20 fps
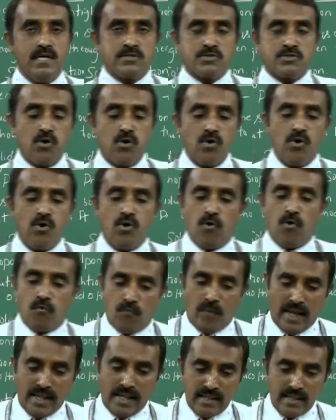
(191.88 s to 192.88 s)
So
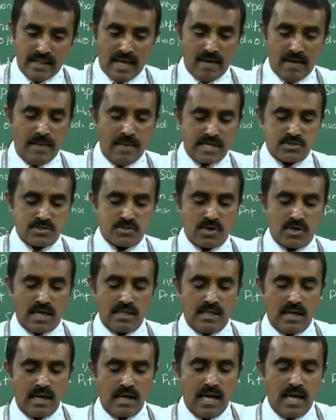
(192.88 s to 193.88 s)
when they mix
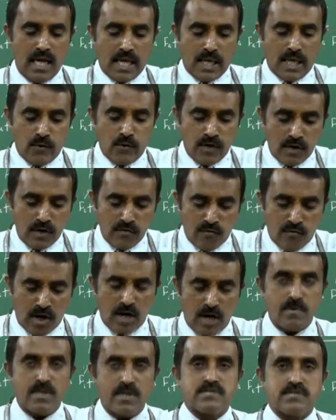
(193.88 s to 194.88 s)
together,
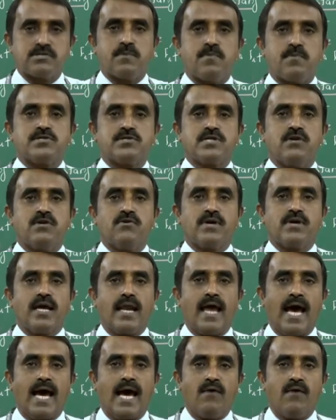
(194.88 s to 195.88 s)
uniform distribution you can
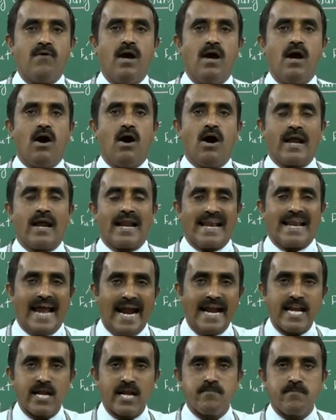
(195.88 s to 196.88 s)
have or
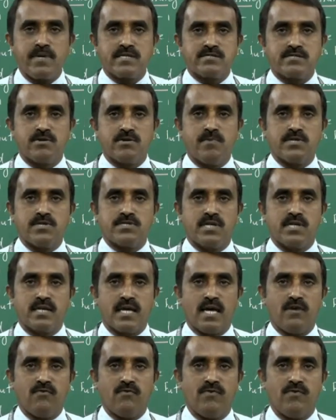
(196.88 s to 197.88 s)
random distribution
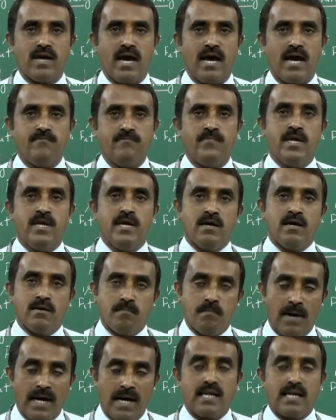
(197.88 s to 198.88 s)
can we have,
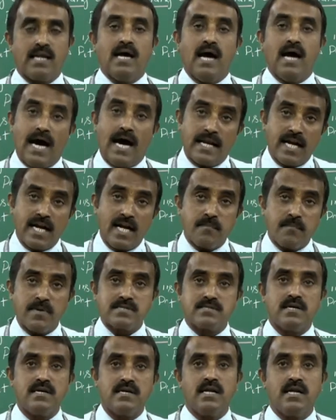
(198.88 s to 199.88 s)
but
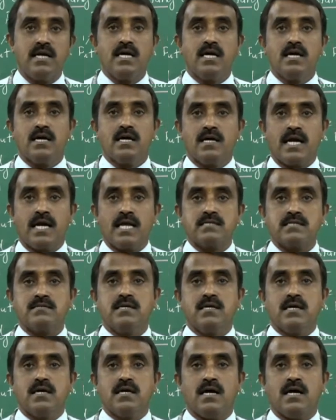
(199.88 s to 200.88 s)
100% that is
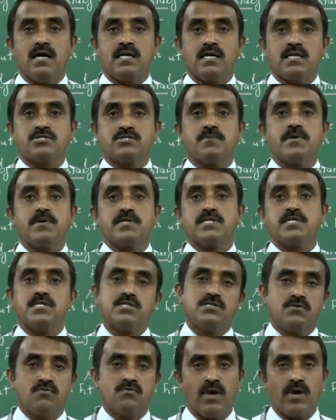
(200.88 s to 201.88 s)

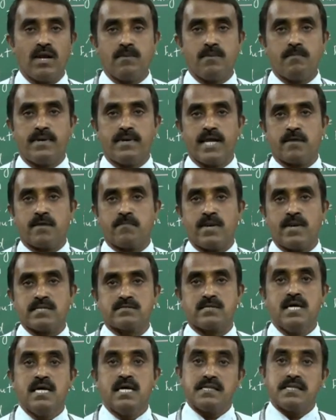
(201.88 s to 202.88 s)
distribution will take
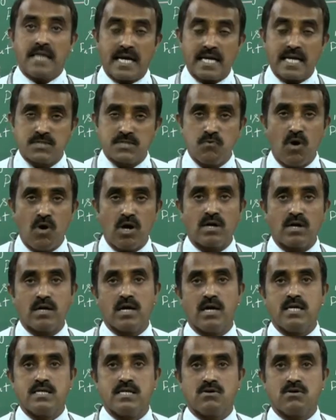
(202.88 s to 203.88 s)
place. That is
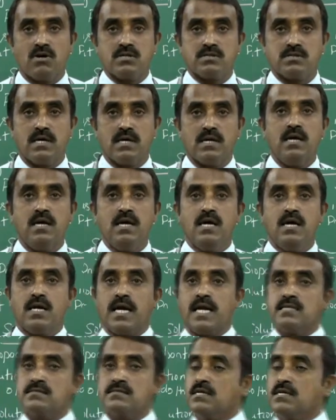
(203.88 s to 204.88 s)
what it's called,
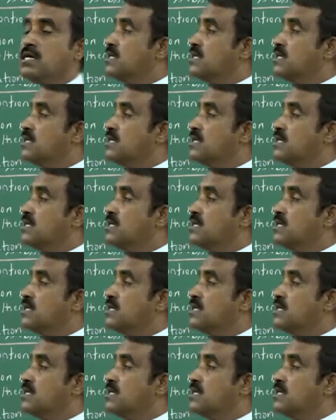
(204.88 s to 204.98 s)
that is